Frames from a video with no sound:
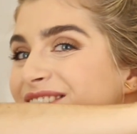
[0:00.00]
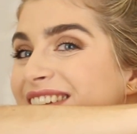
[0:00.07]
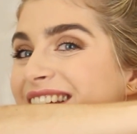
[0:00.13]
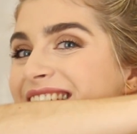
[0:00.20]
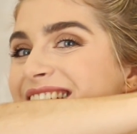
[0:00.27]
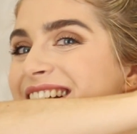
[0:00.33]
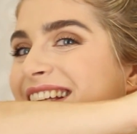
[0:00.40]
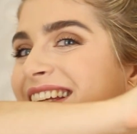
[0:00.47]

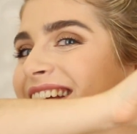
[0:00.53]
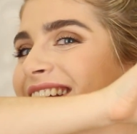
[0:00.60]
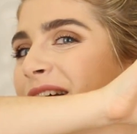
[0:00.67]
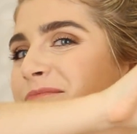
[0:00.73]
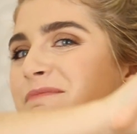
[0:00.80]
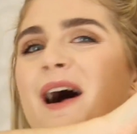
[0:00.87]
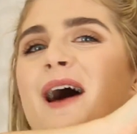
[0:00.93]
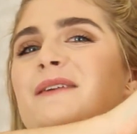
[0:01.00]
Please click
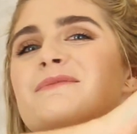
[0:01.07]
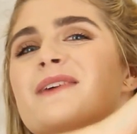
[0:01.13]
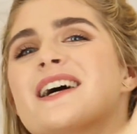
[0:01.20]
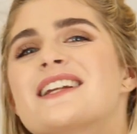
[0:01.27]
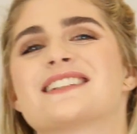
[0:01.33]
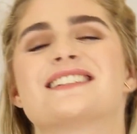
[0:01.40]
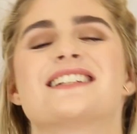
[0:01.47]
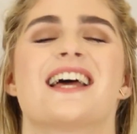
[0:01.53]
the bell
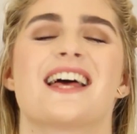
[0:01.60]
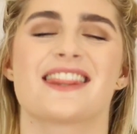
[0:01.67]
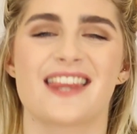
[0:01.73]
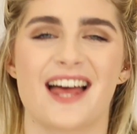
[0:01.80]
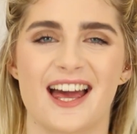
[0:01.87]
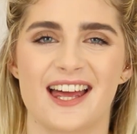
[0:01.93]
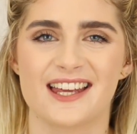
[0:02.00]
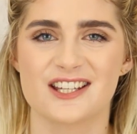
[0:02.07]
button
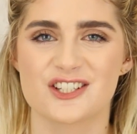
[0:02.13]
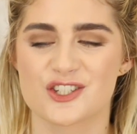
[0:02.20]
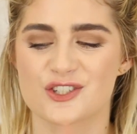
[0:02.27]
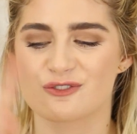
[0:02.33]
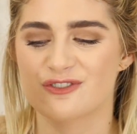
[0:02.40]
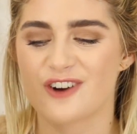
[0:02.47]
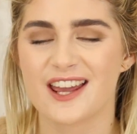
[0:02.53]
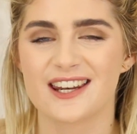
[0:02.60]
that
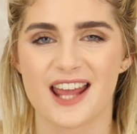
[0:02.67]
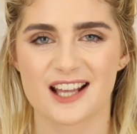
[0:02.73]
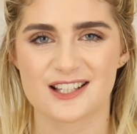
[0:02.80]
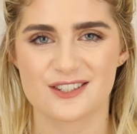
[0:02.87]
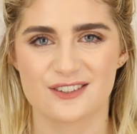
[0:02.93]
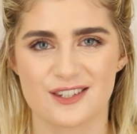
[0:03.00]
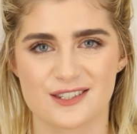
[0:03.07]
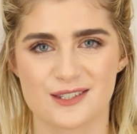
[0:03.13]
is right
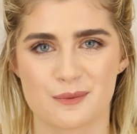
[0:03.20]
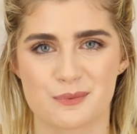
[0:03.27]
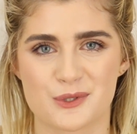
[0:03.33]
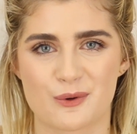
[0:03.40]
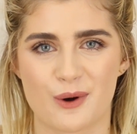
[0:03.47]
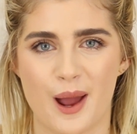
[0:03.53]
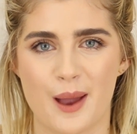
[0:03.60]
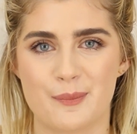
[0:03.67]
next to the
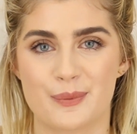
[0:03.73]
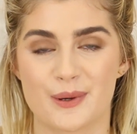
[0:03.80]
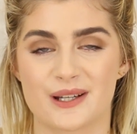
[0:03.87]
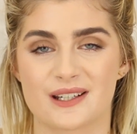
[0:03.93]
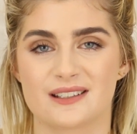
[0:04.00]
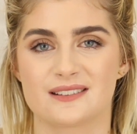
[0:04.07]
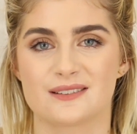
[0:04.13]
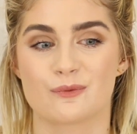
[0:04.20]
subscribe
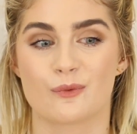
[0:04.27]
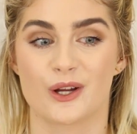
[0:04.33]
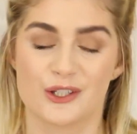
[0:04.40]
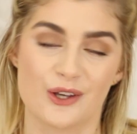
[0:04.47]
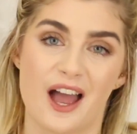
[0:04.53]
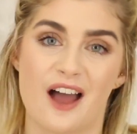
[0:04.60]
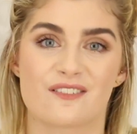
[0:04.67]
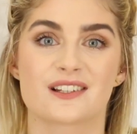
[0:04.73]
button when
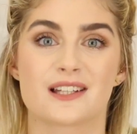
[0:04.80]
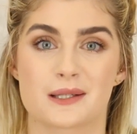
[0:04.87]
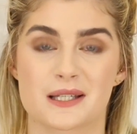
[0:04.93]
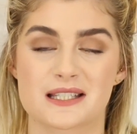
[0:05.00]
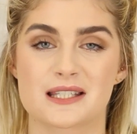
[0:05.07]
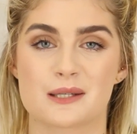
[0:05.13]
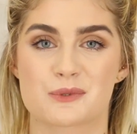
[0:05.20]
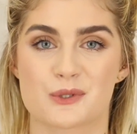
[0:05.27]
you have
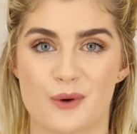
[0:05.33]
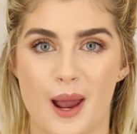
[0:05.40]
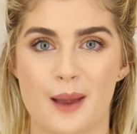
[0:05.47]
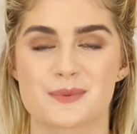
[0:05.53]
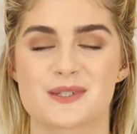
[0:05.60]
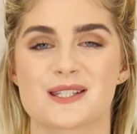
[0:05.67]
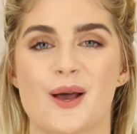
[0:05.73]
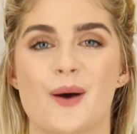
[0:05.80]
clicked
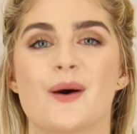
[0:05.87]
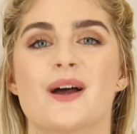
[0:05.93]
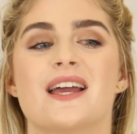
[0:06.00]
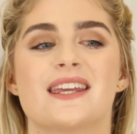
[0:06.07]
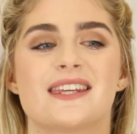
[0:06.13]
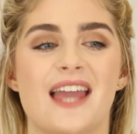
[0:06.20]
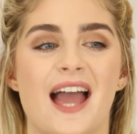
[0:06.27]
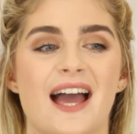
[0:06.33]
subscribe. So
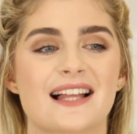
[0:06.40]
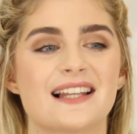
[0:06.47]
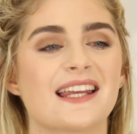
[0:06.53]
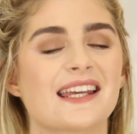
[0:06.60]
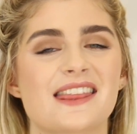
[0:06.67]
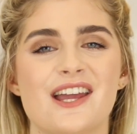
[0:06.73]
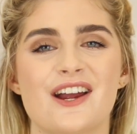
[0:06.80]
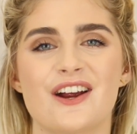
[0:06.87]
yeah,
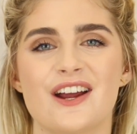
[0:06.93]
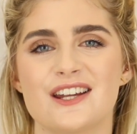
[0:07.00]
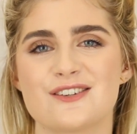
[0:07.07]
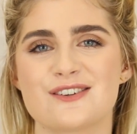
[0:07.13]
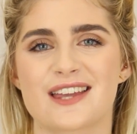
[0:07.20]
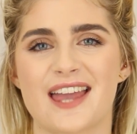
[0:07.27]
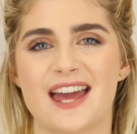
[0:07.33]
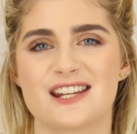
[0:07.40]
click there and
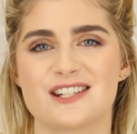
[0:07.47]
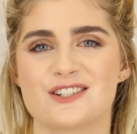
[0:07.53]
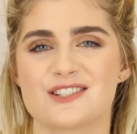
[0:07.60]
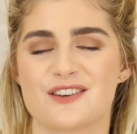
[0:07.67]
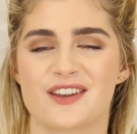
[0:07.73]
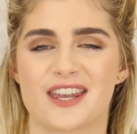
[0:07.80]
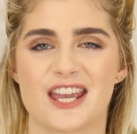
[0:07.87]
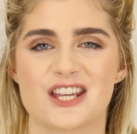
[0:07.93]
you'll get a
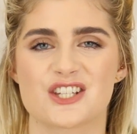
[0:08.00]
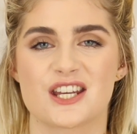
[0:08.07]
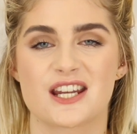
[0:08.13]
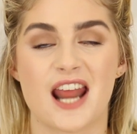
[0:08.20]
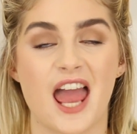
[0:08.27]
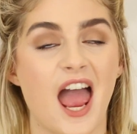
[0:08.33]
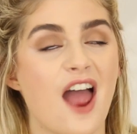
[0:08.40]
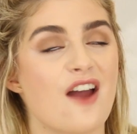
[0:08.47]

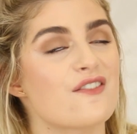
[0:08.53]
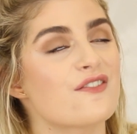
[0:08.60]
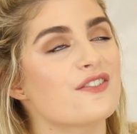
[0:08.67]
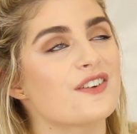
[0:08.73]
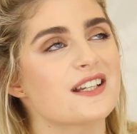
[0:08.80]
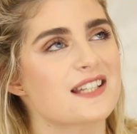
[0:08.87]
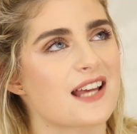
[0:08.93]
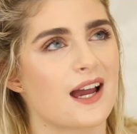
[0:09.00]
notification
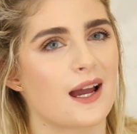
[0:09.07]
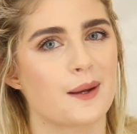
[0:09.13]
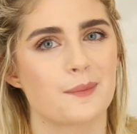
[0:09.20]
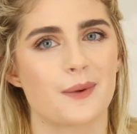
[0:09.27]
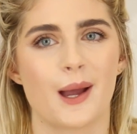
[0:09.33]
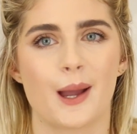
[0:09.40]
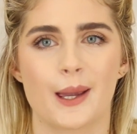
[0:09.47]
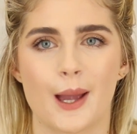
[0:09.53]
every
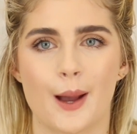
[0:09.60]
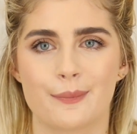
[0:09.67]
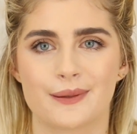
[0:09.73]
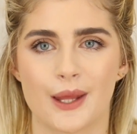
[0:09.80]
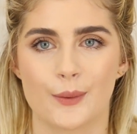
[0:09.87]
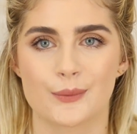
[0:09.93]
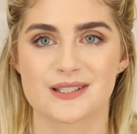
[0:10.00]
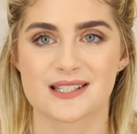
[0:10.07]
time I
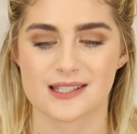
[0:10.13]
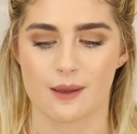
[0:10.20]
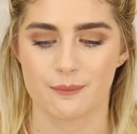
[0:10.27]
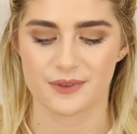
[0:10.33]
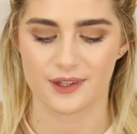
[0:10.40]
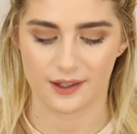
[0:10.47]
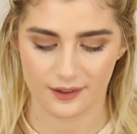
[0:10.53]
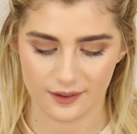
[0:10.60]
upload
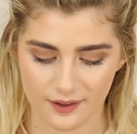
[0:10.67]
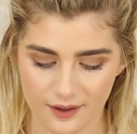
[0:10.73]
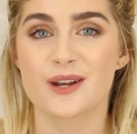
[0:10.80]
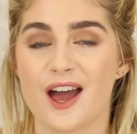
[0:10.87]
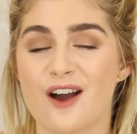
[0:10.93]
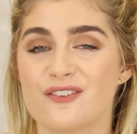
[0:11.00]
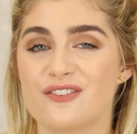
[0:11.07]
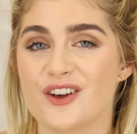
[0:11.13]
something.
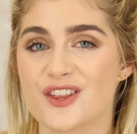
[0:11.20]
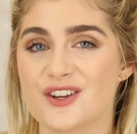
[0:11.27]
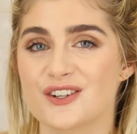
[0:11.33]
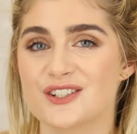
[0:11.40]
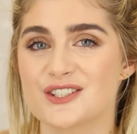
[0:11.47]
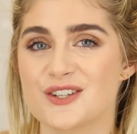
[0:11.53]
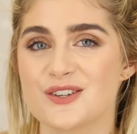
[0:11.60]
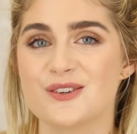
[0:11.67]
Without
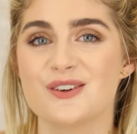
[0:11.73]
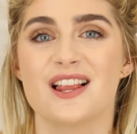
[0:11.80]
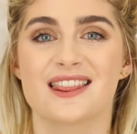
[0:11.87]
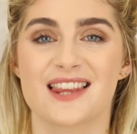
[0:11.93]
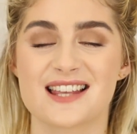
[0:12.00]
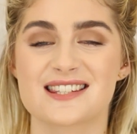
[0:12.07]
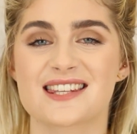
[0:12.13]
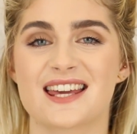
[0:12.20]
further ado,
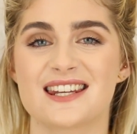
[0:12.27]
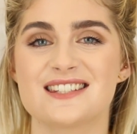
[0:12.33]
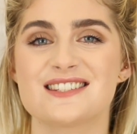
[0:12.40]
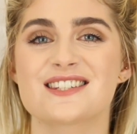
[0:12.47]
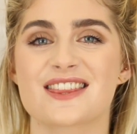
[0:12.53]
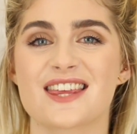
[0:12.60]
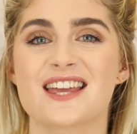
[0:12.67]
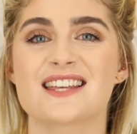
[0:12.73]
let's get
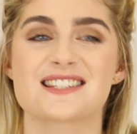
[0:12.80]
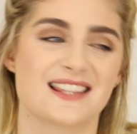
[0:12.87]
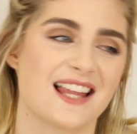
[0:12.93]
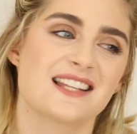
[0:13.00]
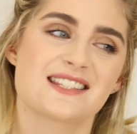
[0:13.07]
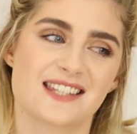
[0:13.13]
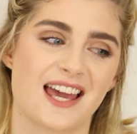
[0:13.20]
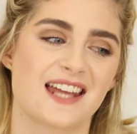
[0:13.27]
into this.
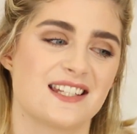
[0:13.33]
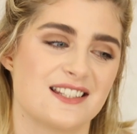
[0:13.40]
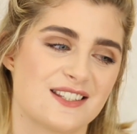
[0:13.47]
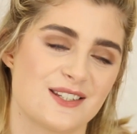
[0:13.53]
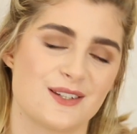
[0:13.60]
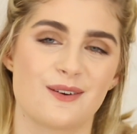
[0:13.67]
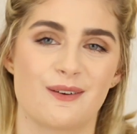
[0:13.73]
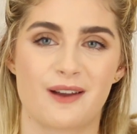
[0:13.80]
Let's get
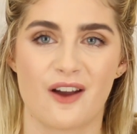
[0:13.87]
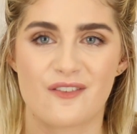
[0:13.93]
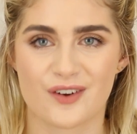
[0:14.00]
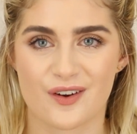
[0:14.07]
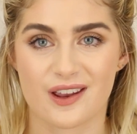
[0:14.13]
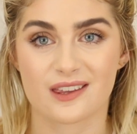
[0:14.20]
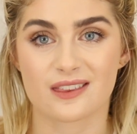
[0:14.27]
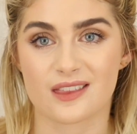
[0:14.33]
into
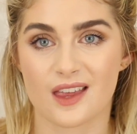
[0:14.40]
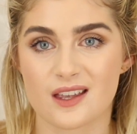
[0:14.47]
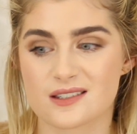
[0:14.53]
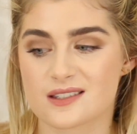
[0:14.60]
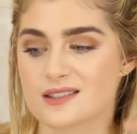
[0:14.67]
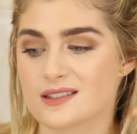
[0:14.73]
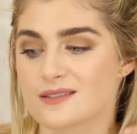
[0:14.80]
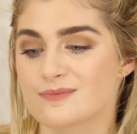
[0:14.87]
covering
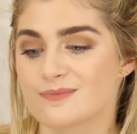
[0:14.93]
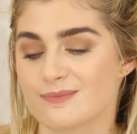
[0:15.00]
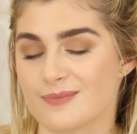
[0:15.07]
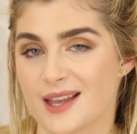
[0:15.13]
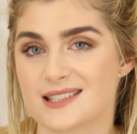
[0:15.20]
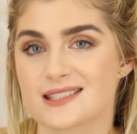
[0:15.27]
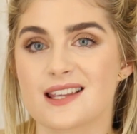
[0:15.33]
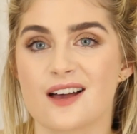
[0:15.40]
this
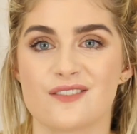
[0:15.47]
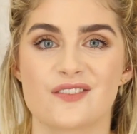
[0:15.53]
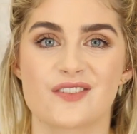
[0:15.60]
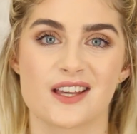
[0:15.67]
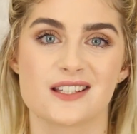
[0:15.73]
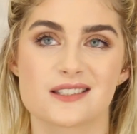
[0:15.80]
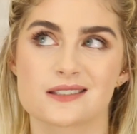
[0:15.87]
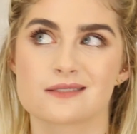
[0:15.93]
mess of a
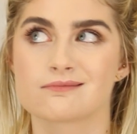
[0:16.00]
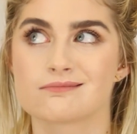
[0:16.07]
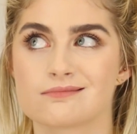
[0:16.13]
face.